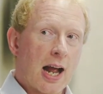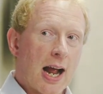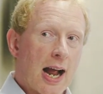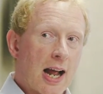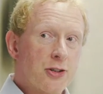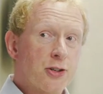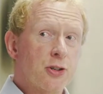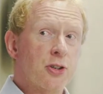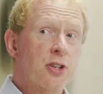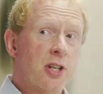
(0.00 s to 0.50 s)

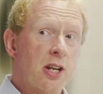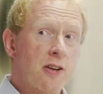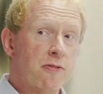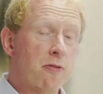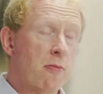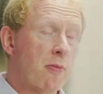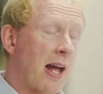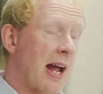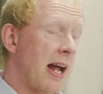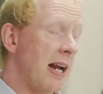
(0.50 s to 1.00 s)
As you'll see
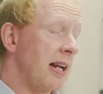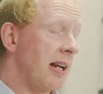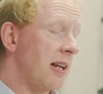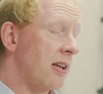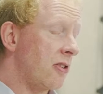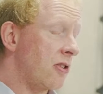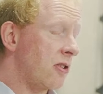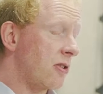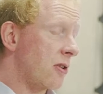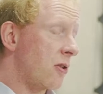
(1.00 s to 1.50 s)
from that,
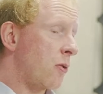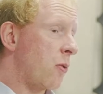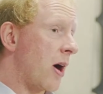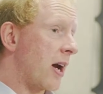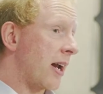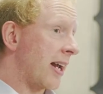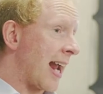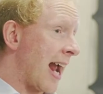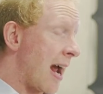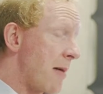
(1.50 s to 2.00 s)
it
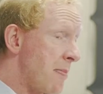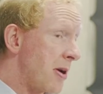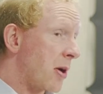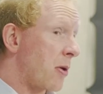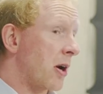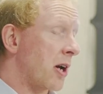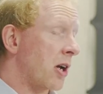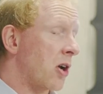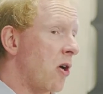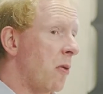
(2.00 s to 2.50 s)
can be
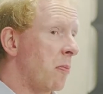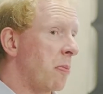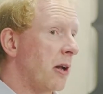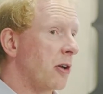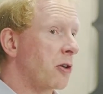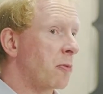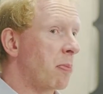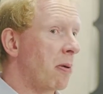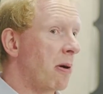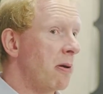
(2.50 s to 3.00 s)
quite a
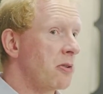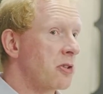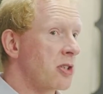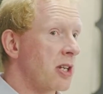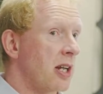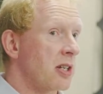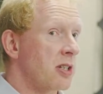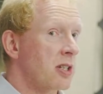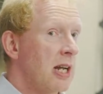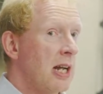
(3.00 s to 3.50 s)
complex
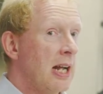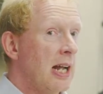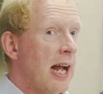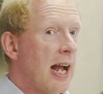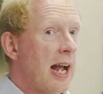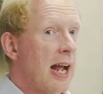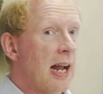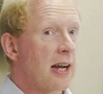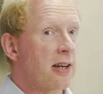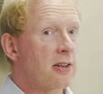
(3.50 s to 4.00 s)
process,
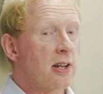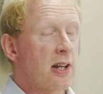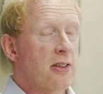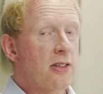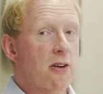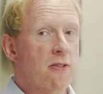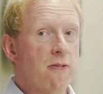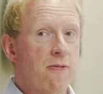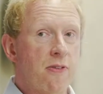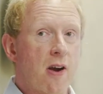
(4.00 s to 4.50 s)
and
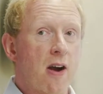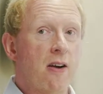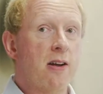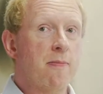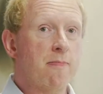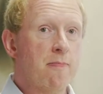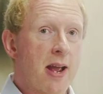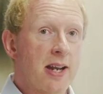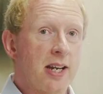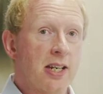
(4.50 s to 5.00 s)
there are very
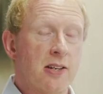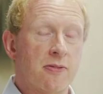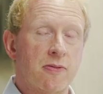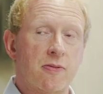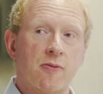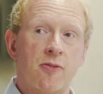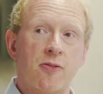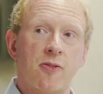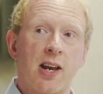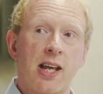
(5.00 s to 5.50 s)
many
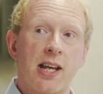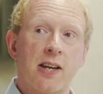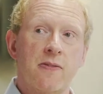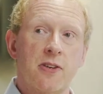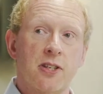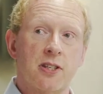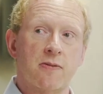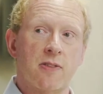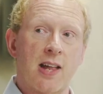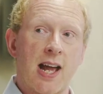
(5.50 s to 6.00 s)
different
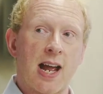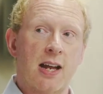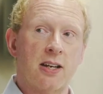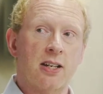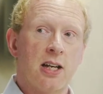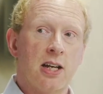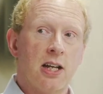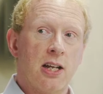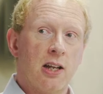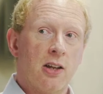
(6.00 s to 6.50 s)
flavours of that.
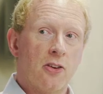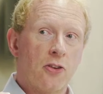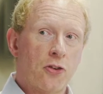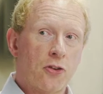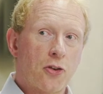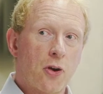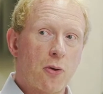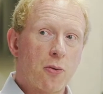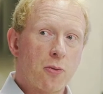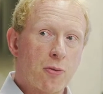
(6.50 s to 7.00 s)

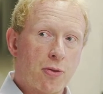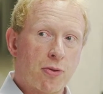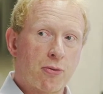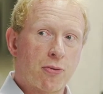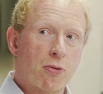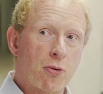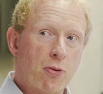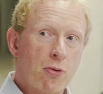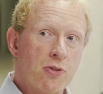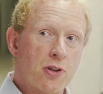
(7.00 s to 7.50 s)
So
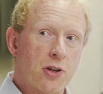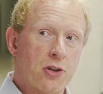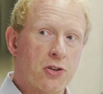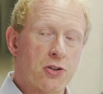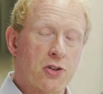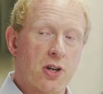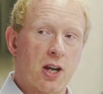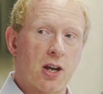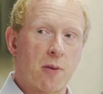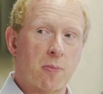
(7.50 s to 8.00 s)
through
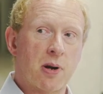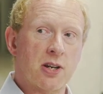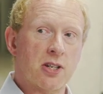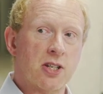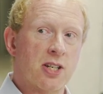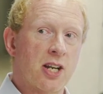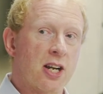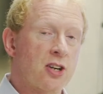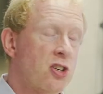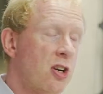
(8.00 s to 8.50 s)
this
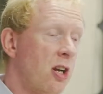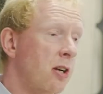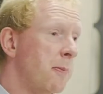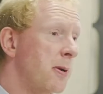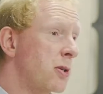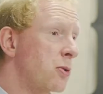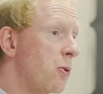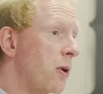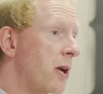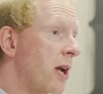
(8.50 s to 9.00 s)
presentation, I'm going to
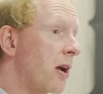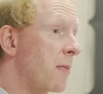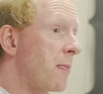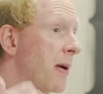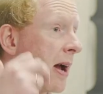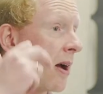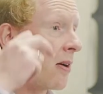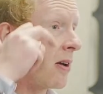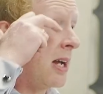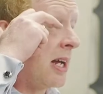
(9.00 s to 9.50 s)
be talking
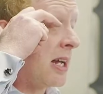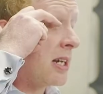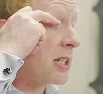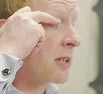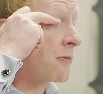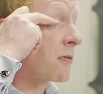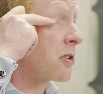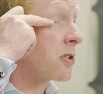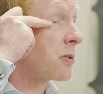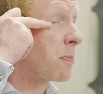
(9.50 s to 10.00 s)
about
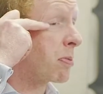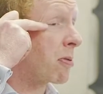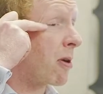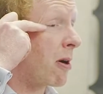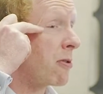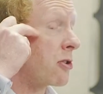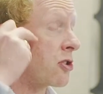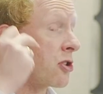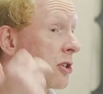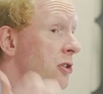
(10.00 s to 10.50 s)
different
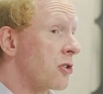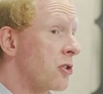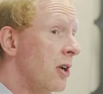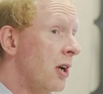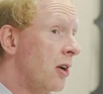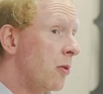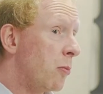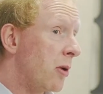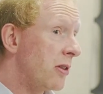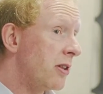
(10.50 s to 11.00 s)
approaches,
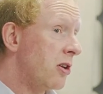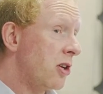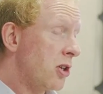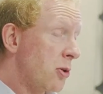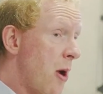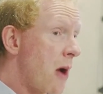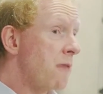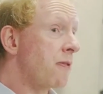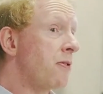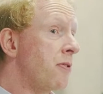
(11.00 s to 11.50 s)
whether you
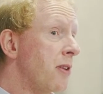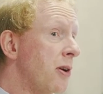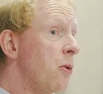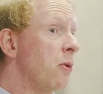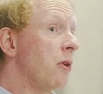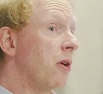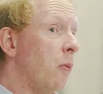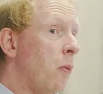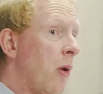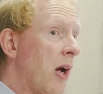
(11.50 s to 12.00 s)
do everything
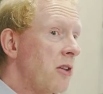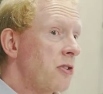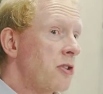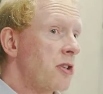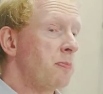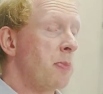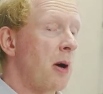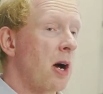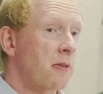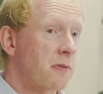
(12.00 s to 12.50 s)
all at once
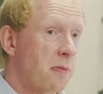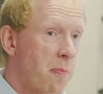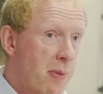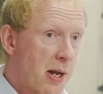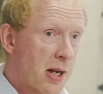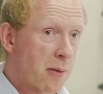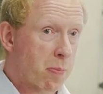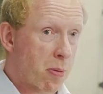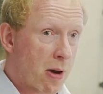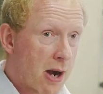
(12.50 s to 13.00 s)
as part of a
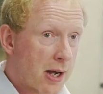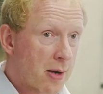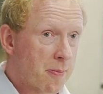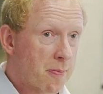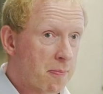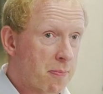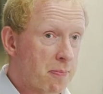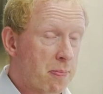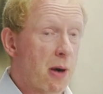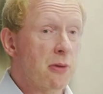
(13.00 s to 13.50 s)
big bang
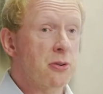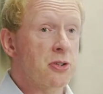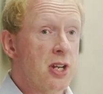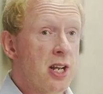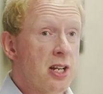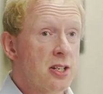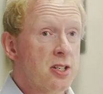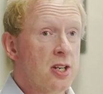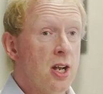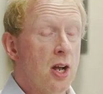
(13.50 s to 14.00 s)

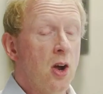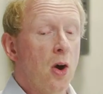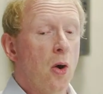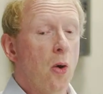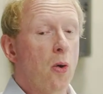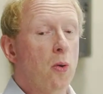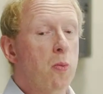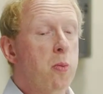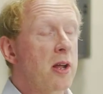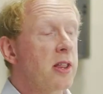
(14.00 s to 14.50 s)
process,
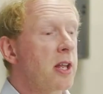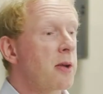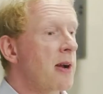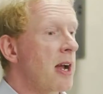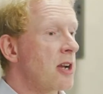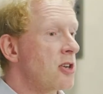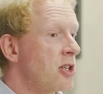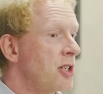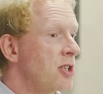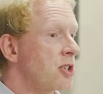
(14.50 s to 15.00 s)
or whether you
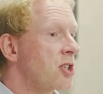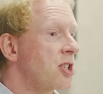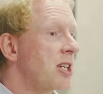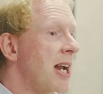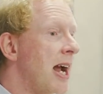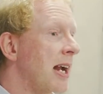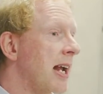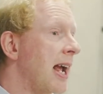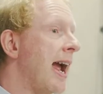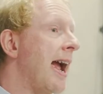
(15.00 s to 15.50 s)
actually
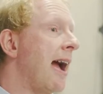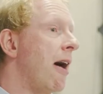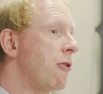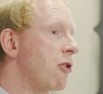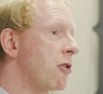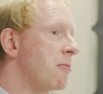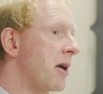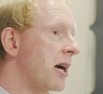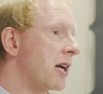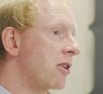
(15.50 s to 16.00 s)
stagger out
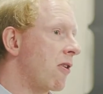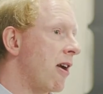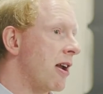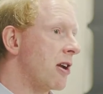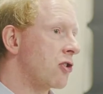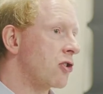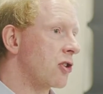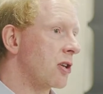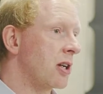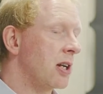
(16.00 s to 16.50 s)
your
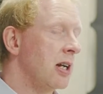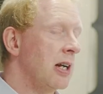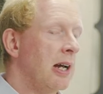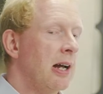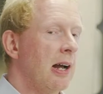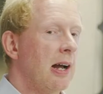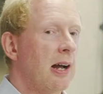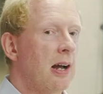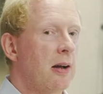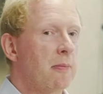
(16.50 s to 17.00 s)
migration
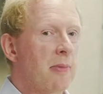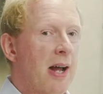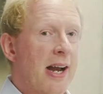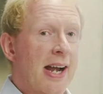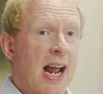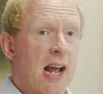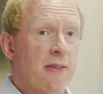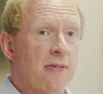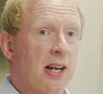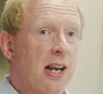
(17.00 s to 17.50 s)
and
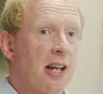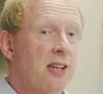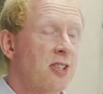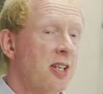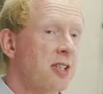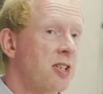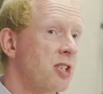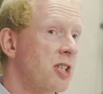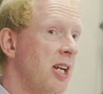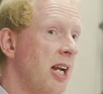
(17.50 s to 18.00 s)
have it, let's
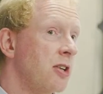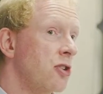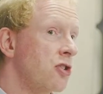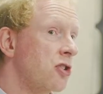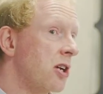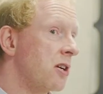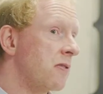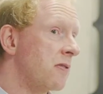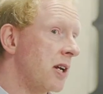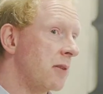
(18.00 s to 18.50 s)
say, staged
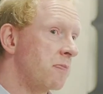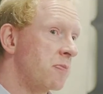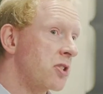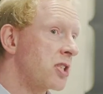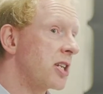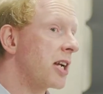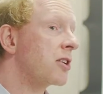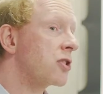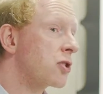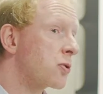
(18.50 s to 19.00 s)
over
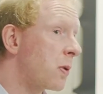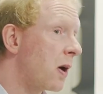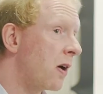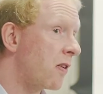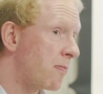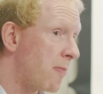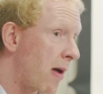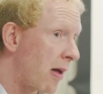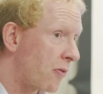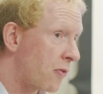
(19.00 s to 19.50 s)
6,
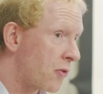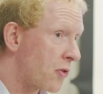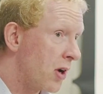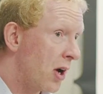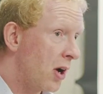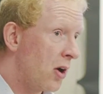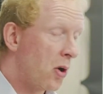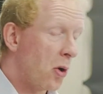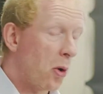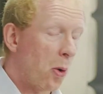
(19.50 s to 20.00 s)
12 months
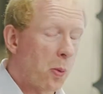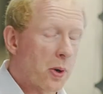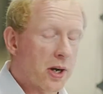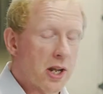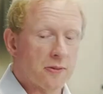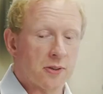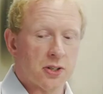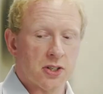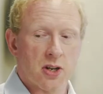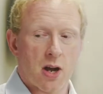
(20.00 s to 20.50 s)
or
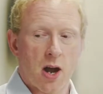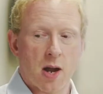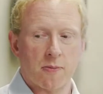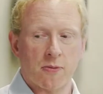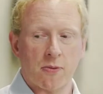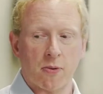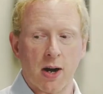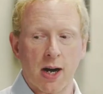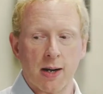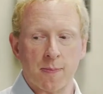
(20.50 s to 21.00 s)
whatever time
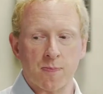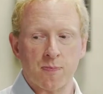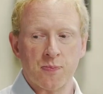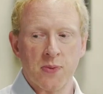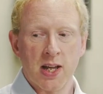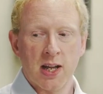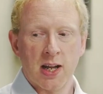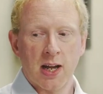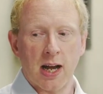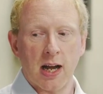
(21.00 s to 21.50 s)
frame.
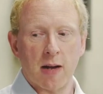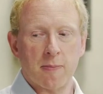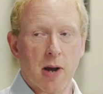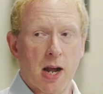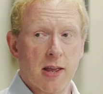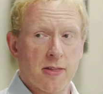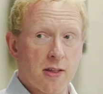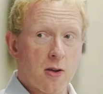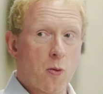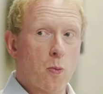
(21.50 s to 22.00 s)

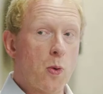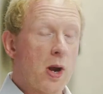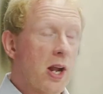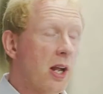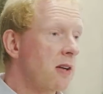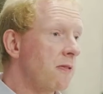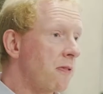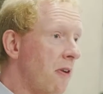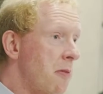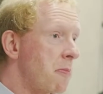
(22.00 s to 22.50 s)
I think we're
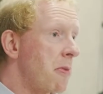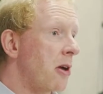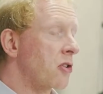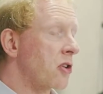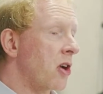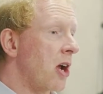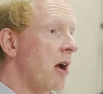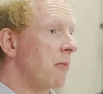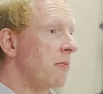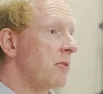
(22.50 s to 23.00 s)
going to very much
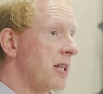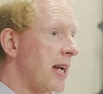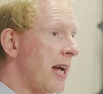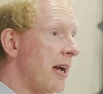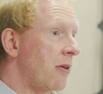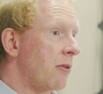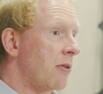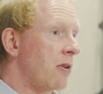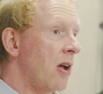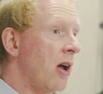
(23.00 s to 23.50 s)
come
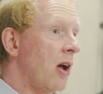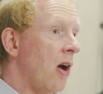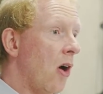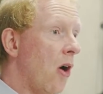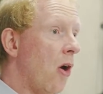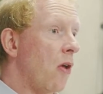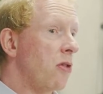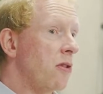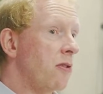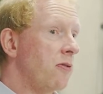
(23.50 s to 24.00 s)
down
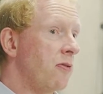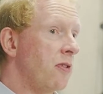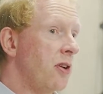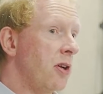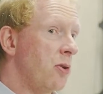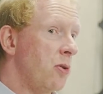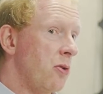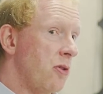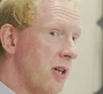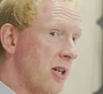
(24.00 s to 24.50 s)
on the
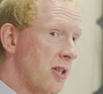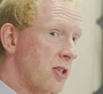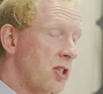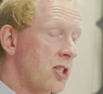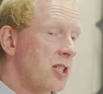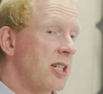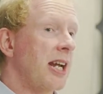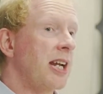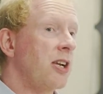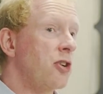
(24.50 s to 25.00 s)
view that a
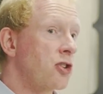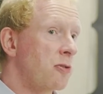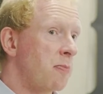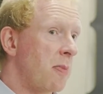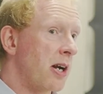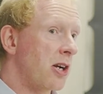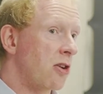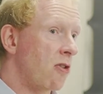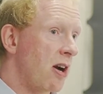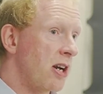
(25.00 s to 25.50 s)
staged
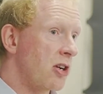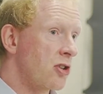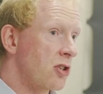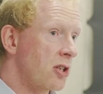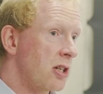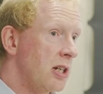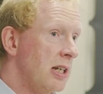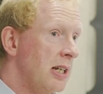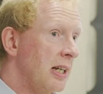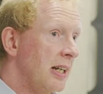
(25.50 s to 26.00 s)

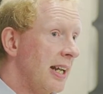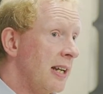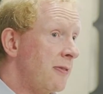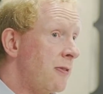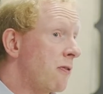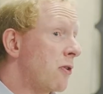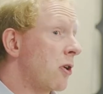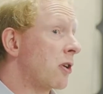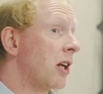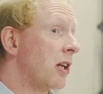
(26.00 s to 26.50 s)
migration, if
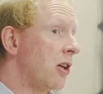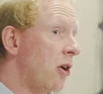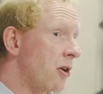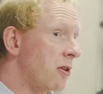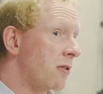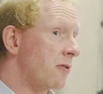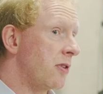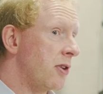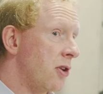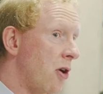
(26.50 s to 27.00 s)
you've got a lot
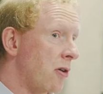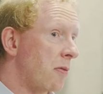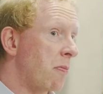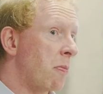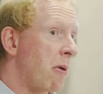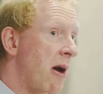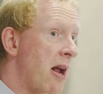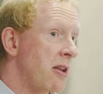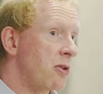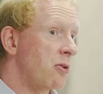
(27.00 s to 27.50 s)
of
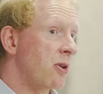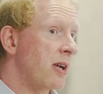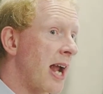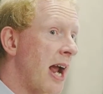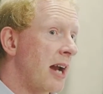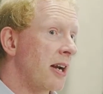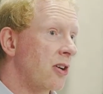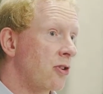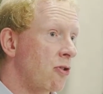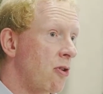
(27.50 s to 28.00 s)
non-branded
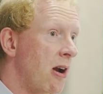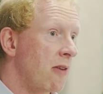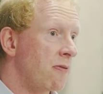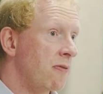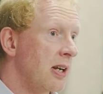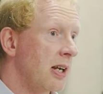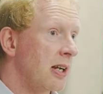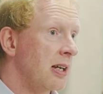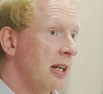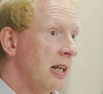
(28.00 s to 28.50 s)
organic
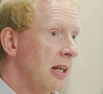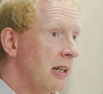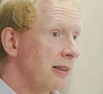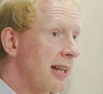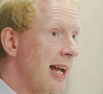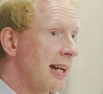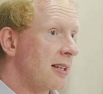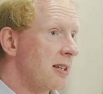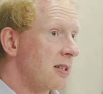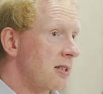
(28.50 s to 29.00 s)
traffic,
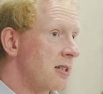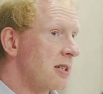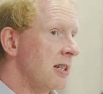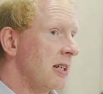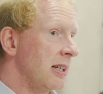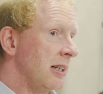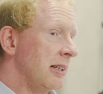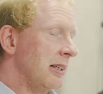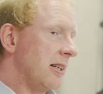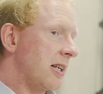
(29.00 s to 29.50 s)
that is
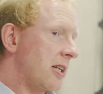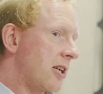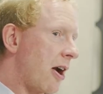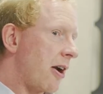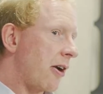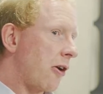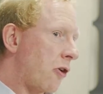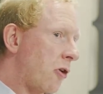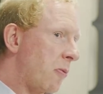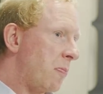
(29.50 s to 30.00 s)

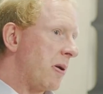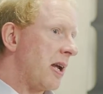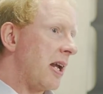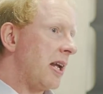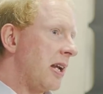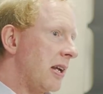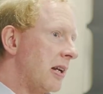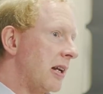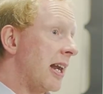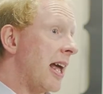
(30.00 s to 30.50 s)
going to
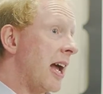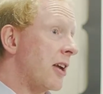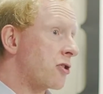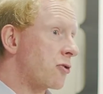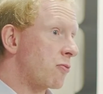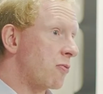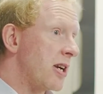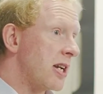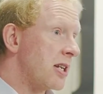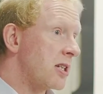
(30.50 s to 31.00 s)
be less
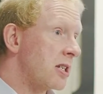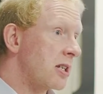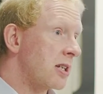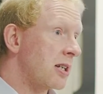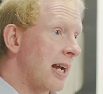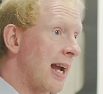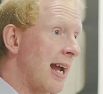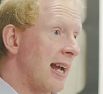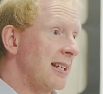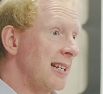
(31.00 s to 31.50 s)

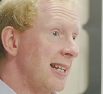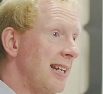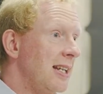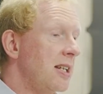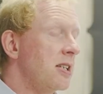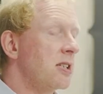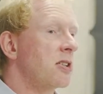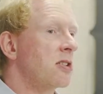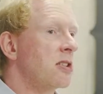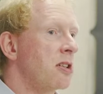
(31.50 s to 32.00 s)
risk and
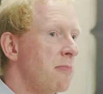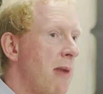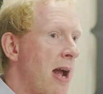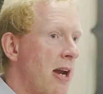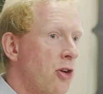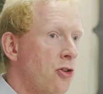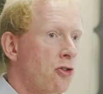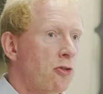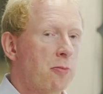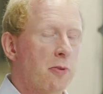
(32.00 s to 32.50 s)
easier to
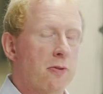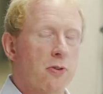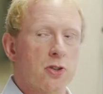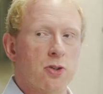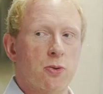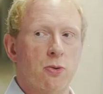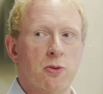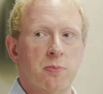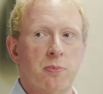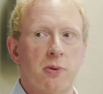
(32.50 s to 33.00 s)
manage from a
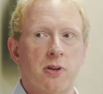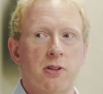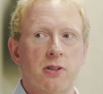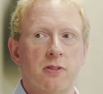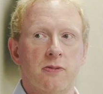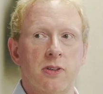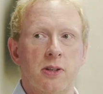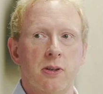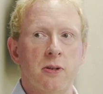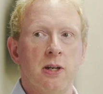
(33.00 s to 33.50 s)
resource point
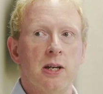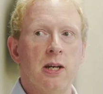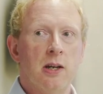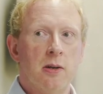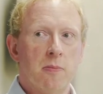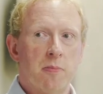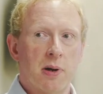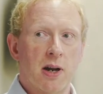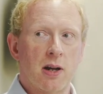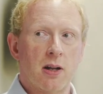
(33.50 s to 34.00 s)
of view,
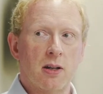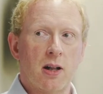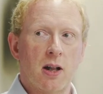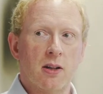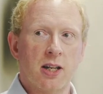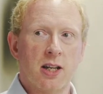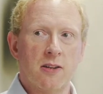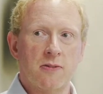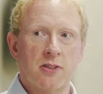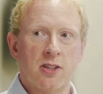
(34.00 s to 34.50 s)
but I'll
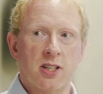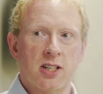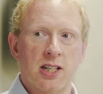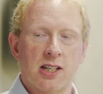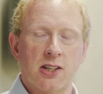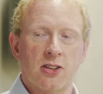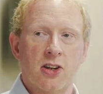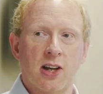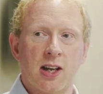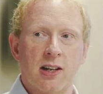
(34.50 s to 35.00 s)
give you the
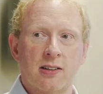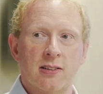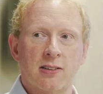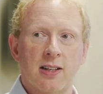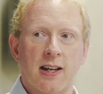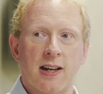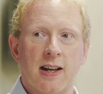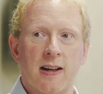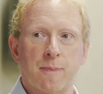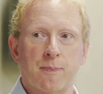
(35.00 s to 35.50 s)
detail
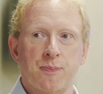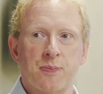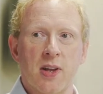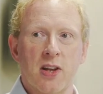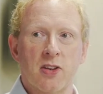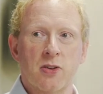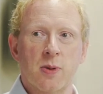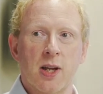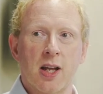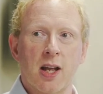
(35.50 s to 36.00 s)

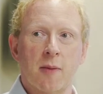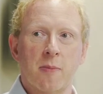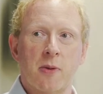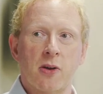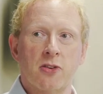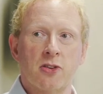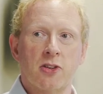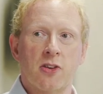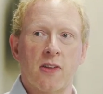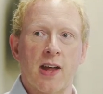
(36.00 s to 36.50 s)
as we come
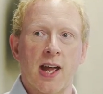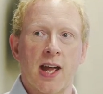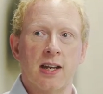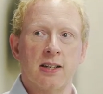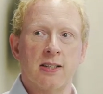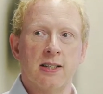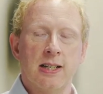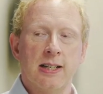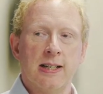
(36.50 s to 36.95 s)
on to that.